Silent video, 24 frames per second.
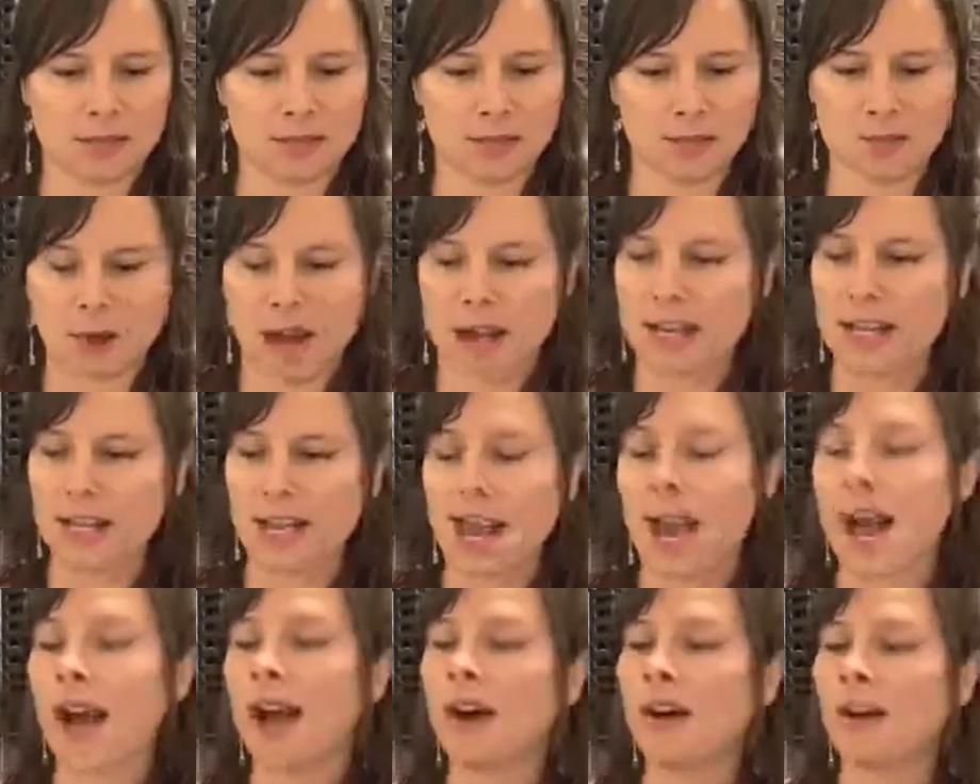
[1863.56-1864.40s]
right
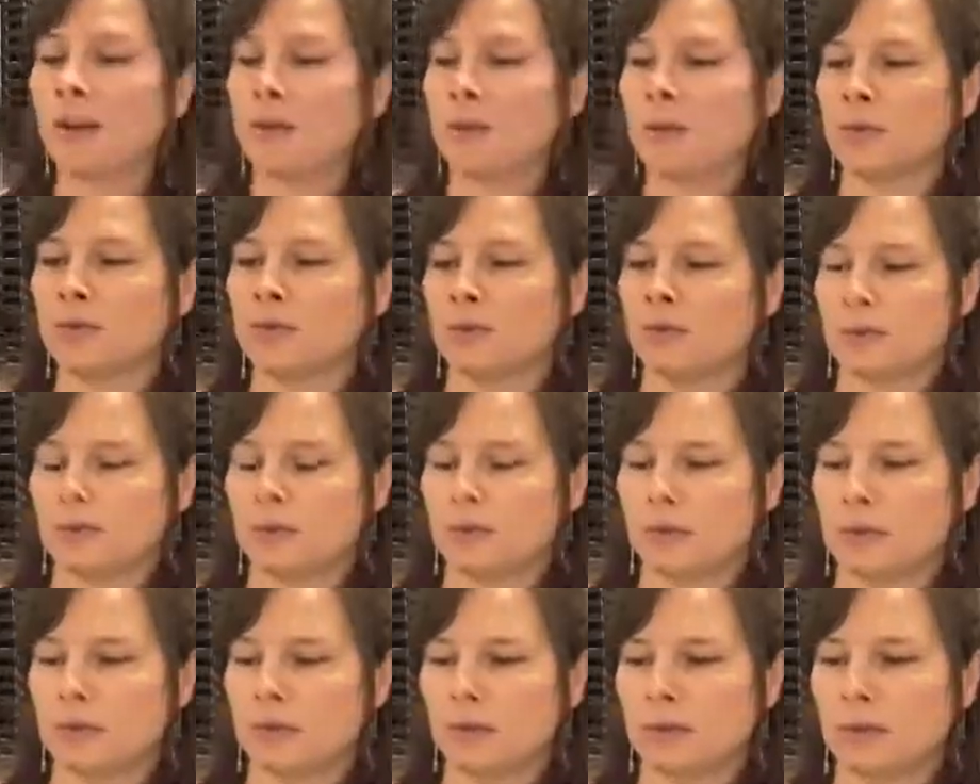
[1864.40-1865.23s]
now,
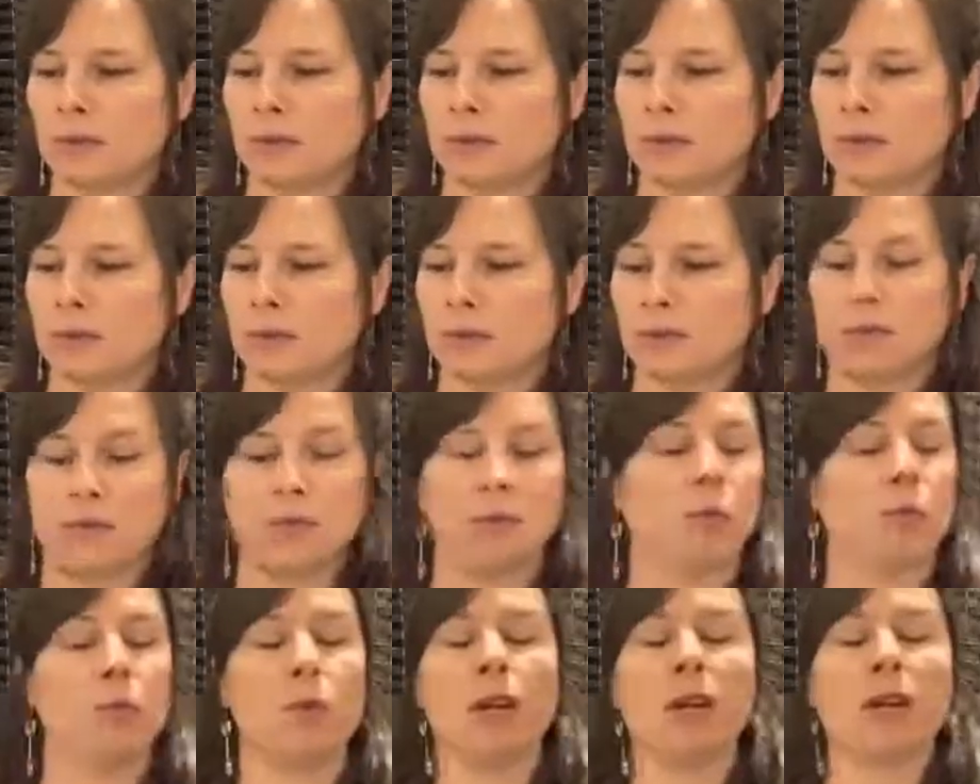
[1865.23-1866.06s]

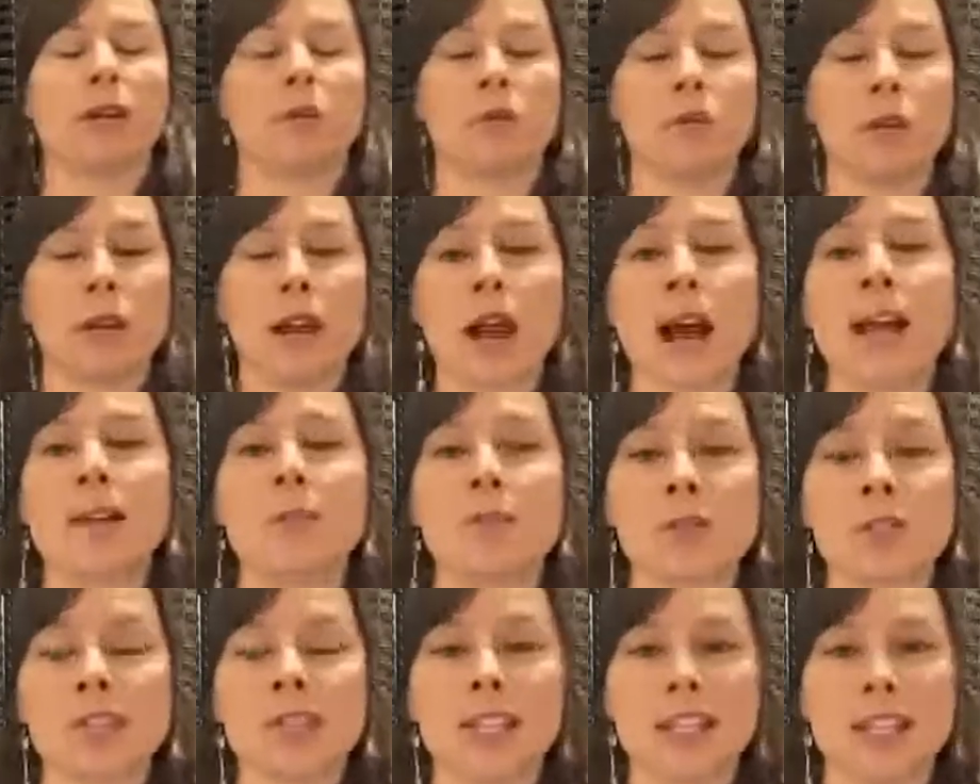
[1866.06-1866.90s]
what
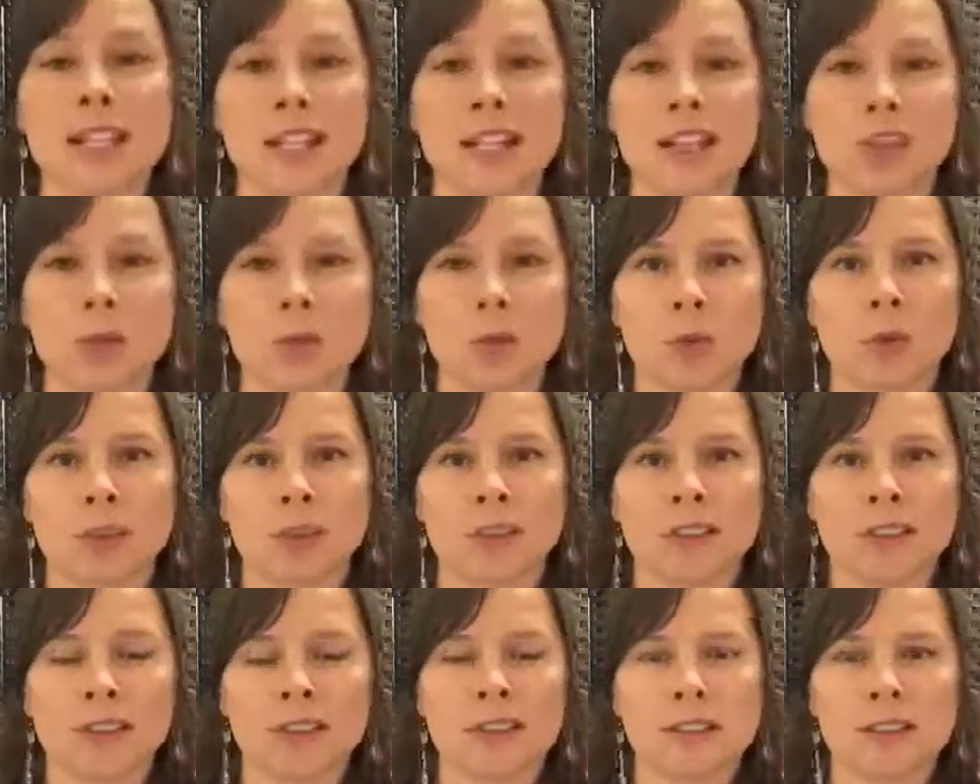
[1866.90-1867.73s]
I'm seeing in the
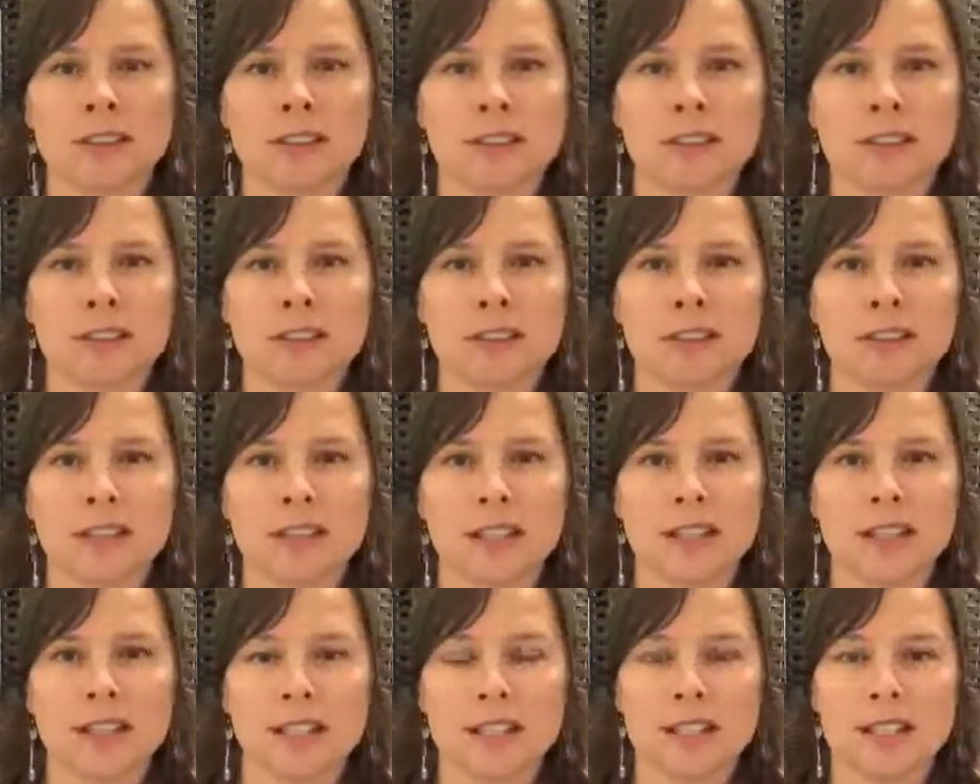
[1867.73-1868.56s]
world
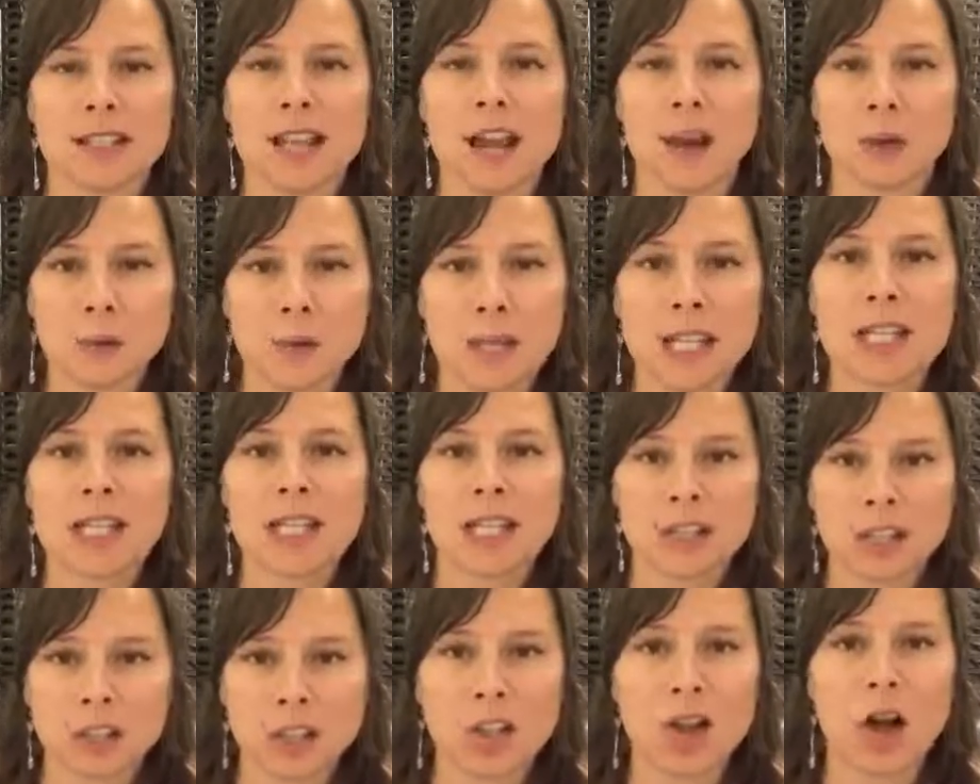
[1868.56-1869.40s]
is that we
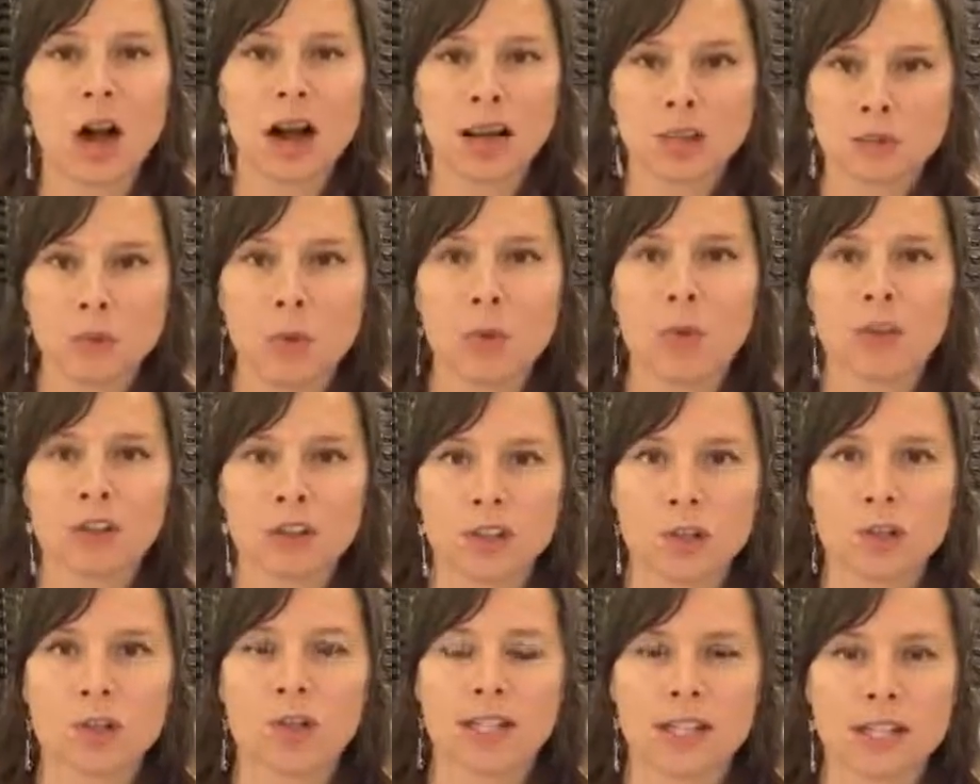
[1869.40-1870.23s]
need a lot more
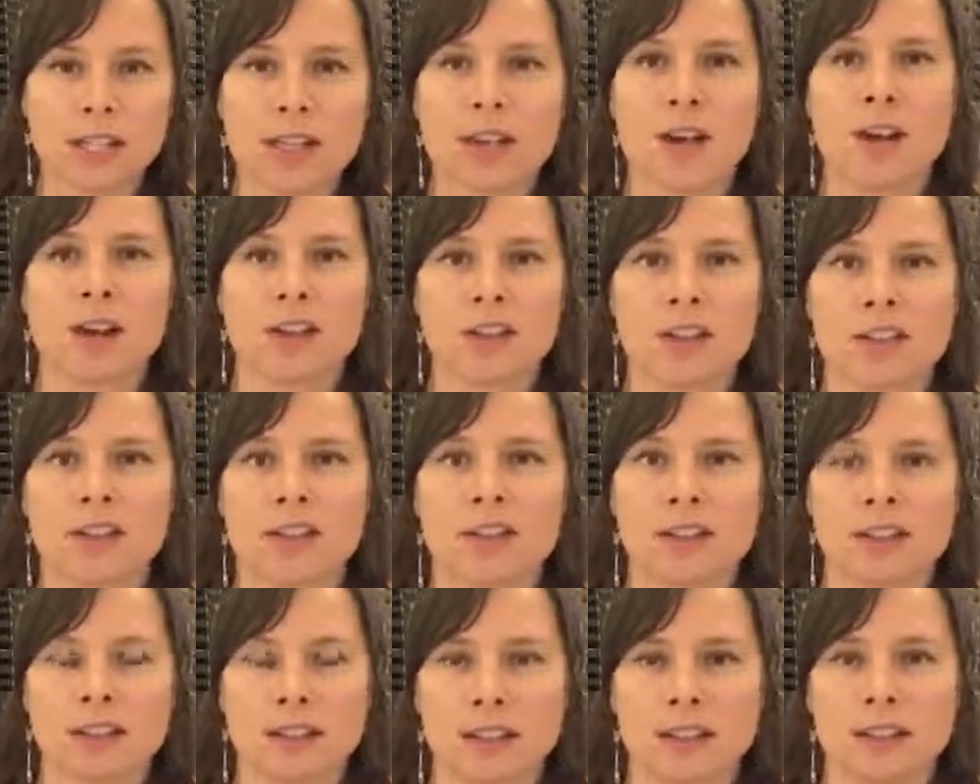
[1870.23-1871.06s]
unity
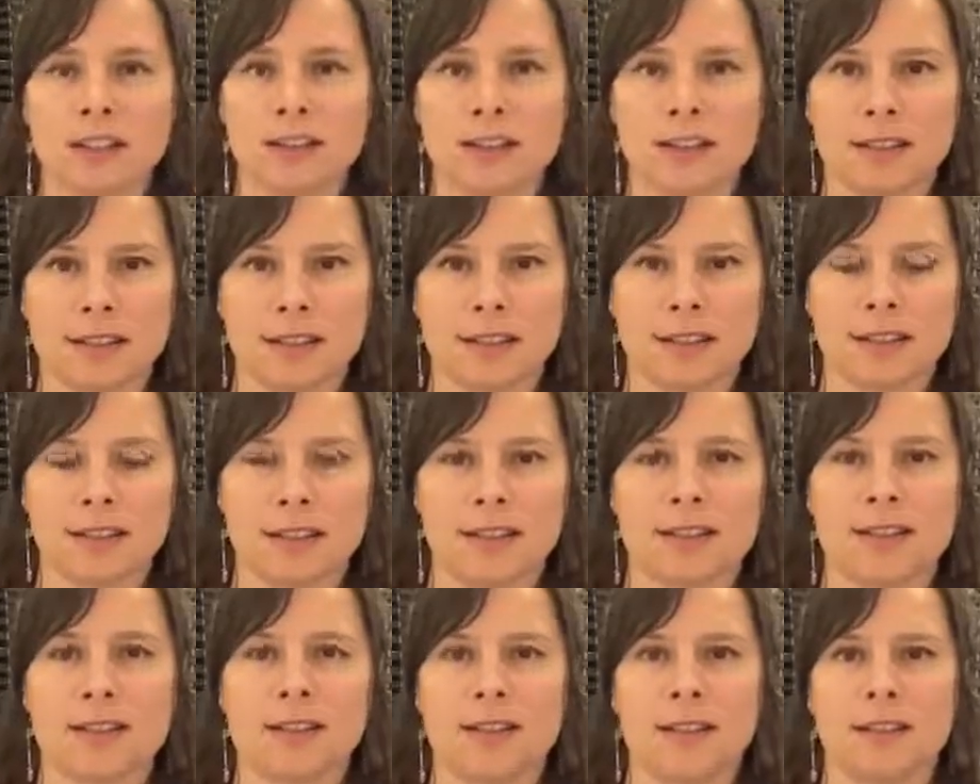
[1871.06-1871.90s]
consciousness.
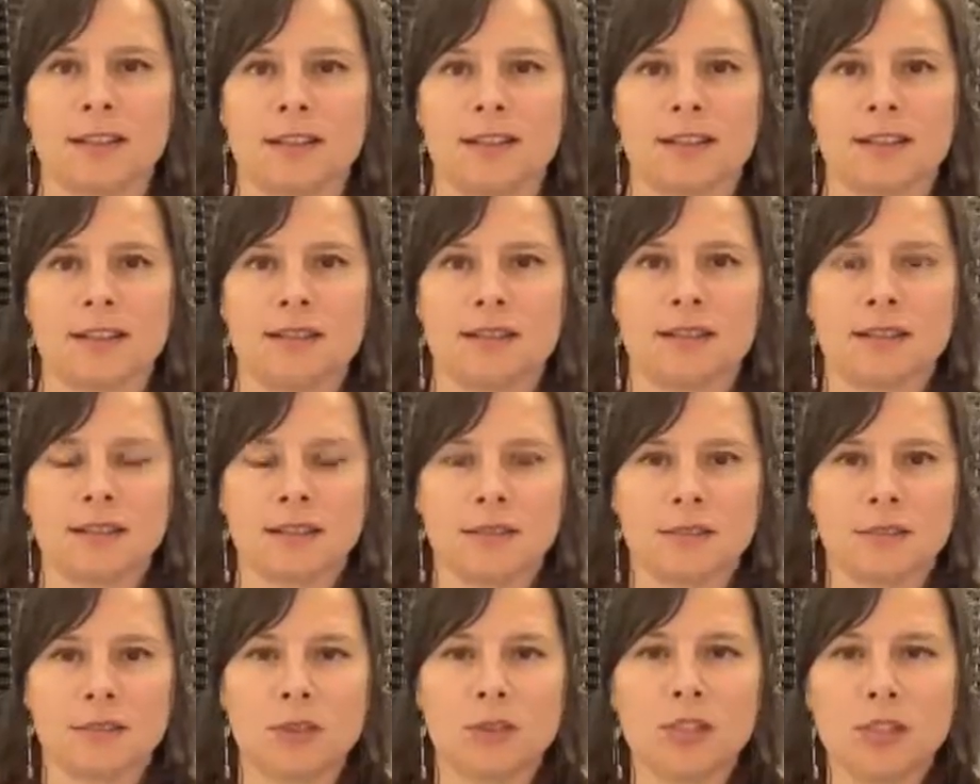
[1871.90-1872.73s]

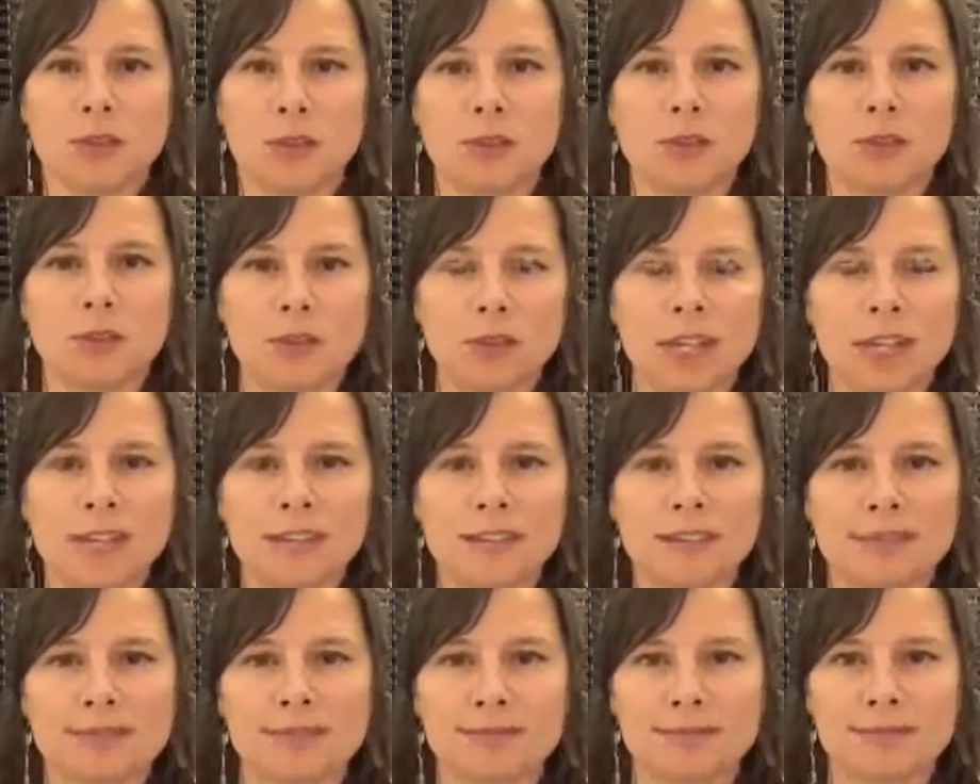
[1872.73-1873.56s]
Would you agree?